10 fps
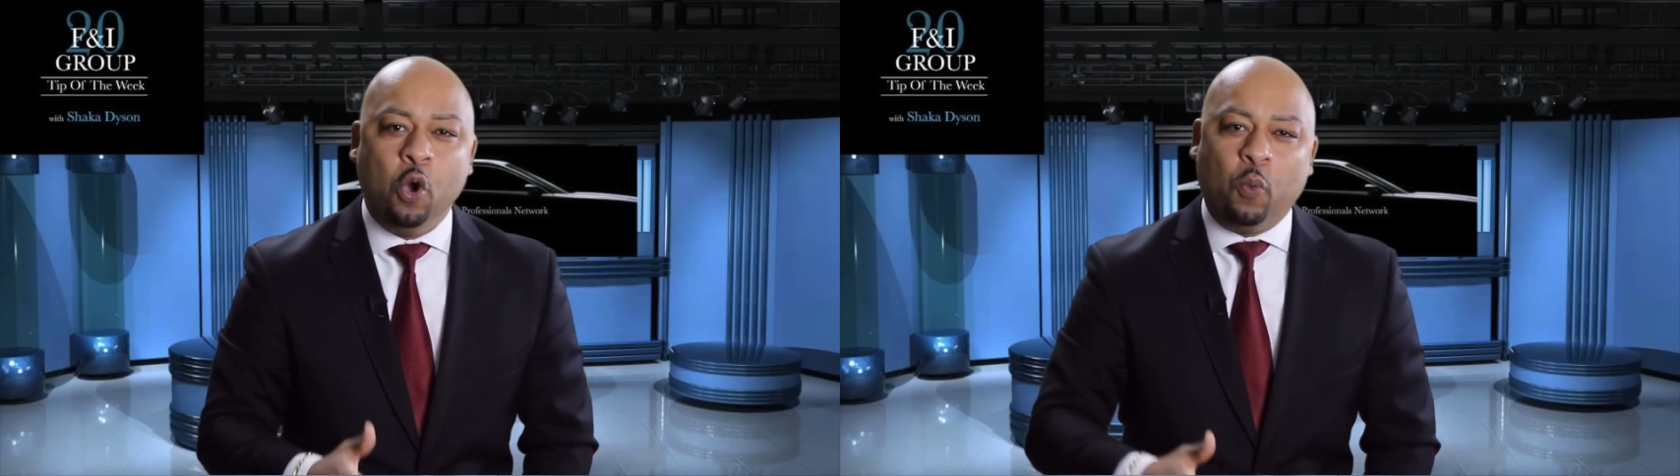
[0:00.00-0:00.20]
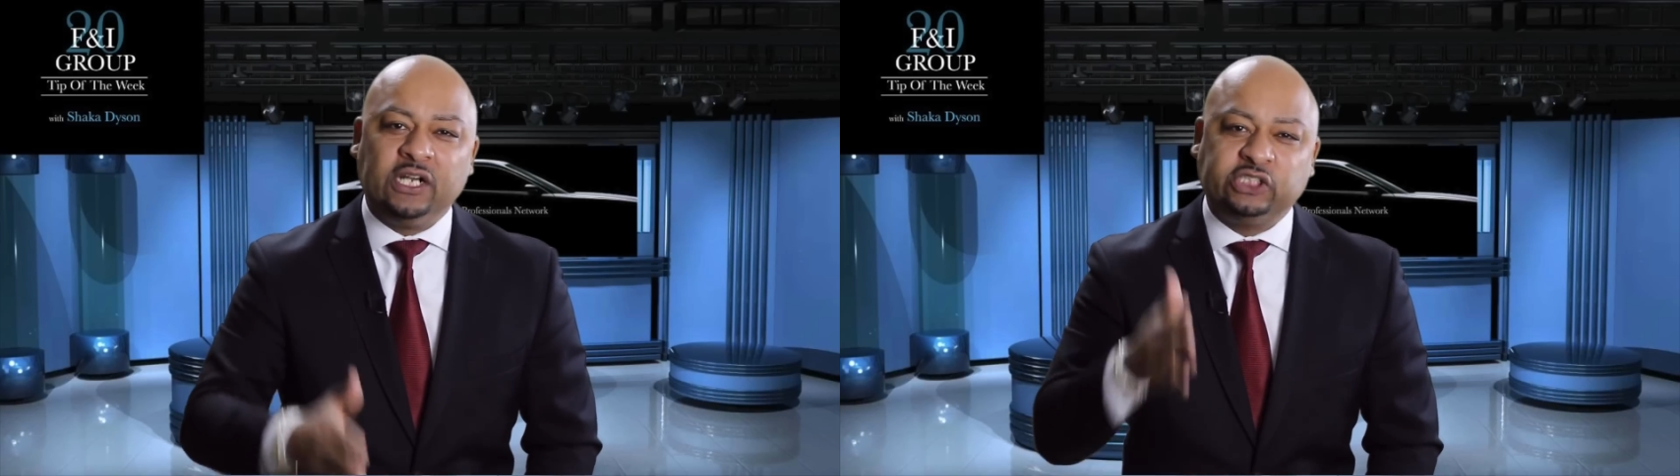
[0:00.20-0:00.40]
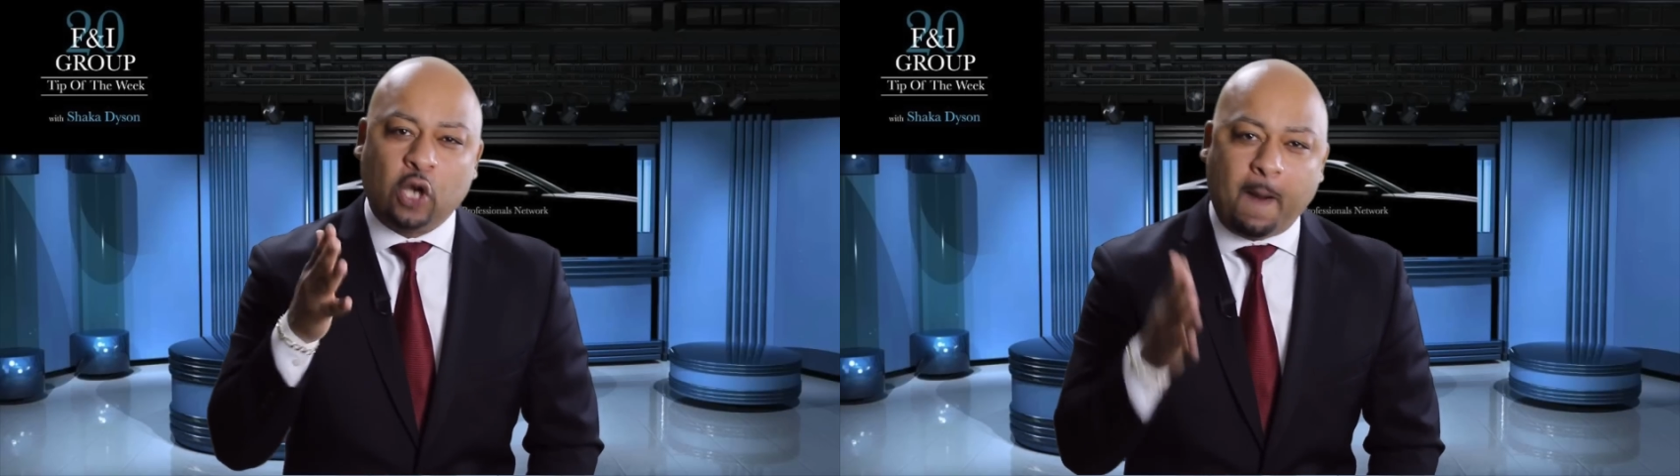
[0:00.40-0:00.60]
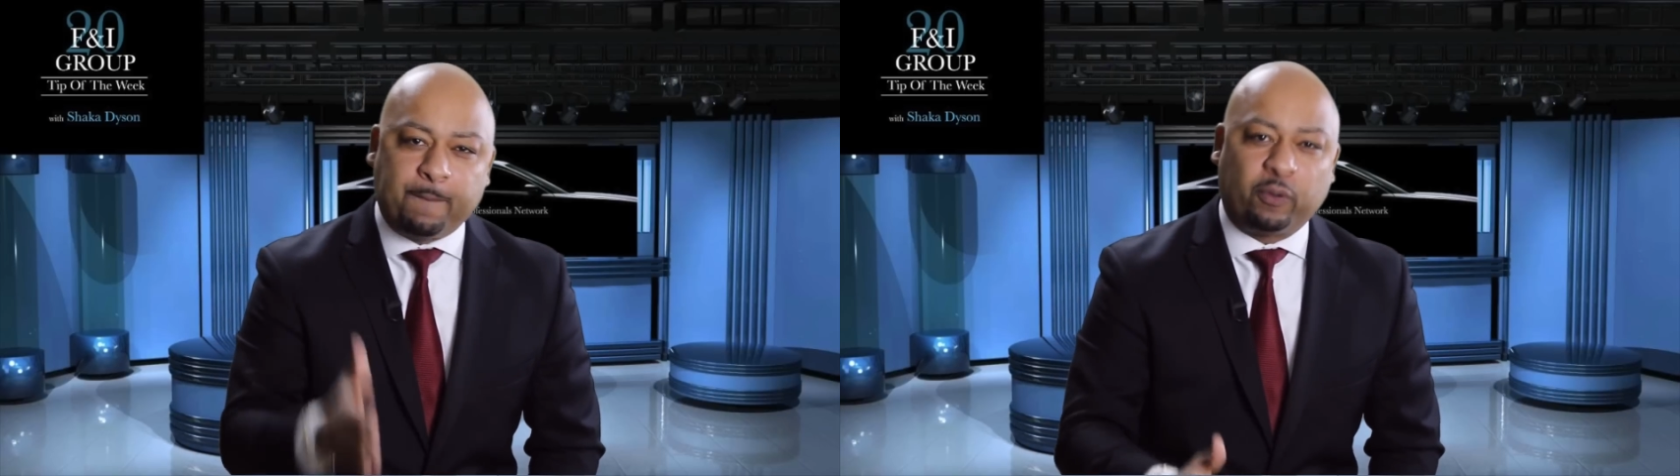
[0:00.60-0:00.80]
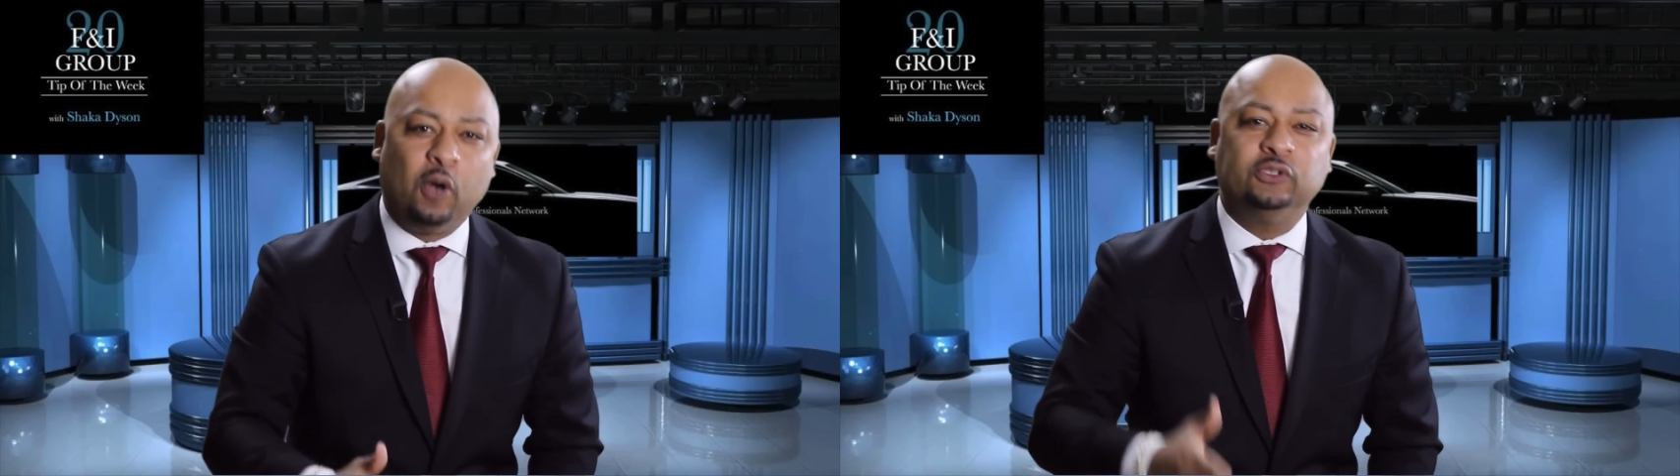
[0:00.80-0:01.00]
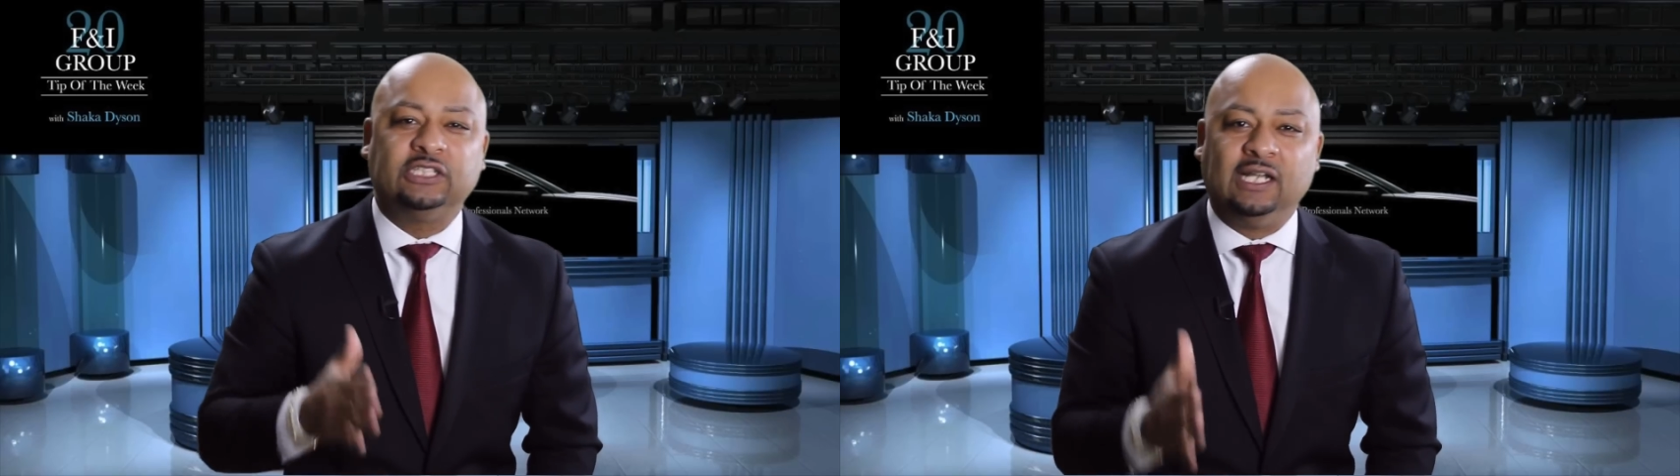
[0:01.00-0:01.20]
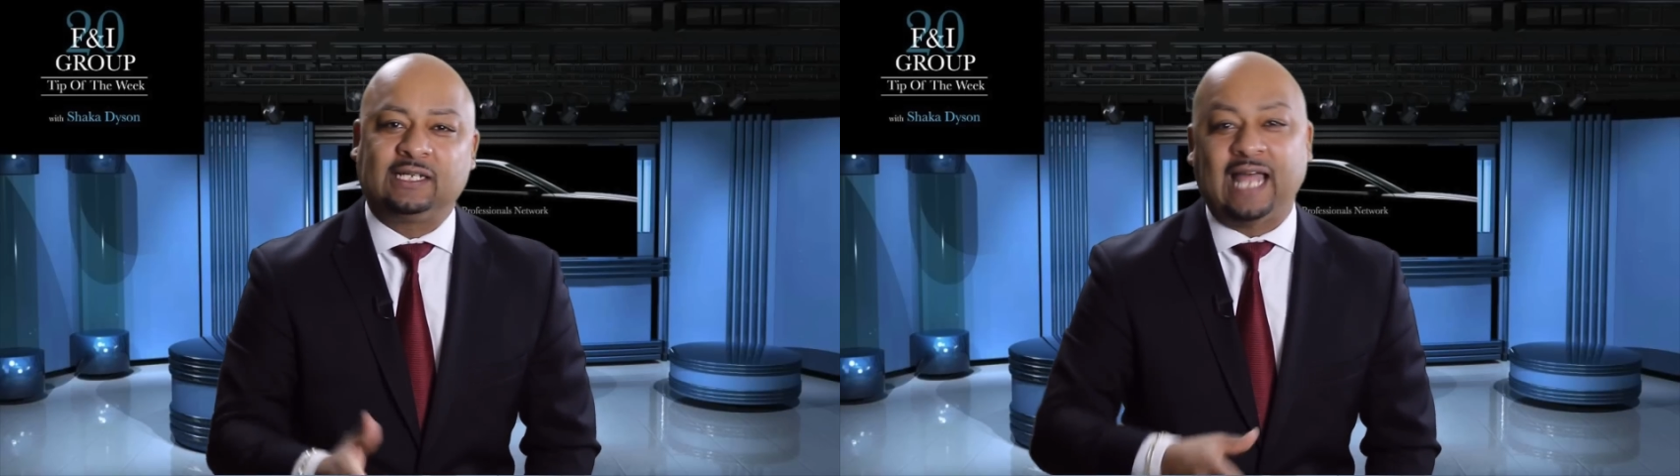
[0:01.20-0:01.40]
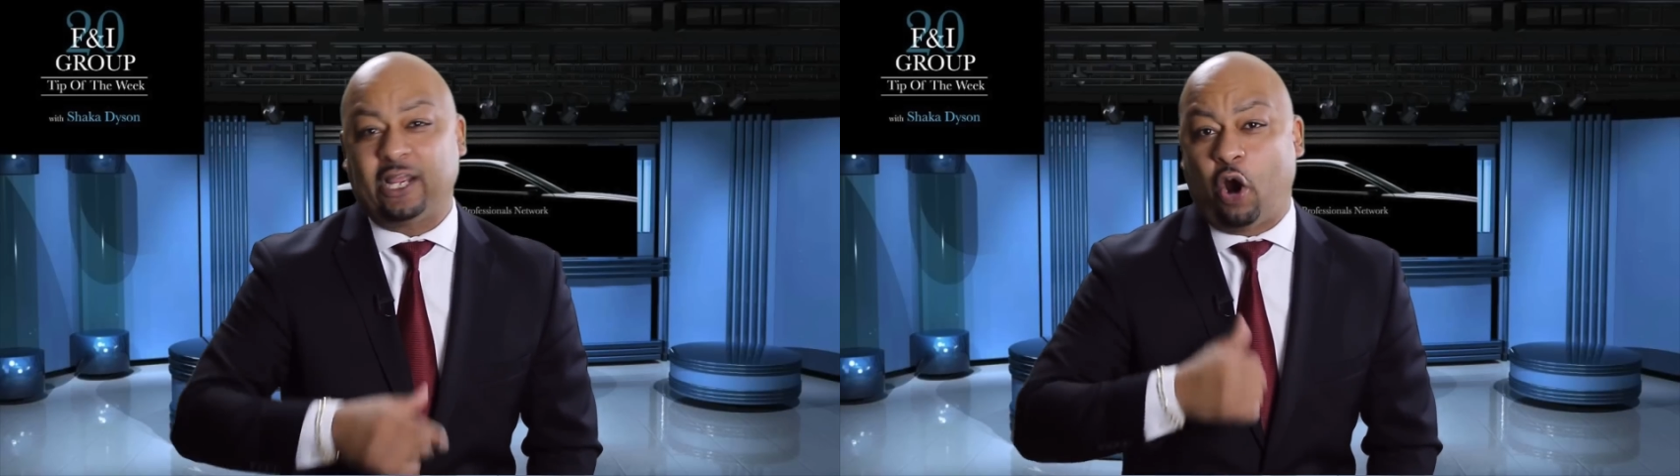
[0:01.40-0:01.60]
What does your approach look like?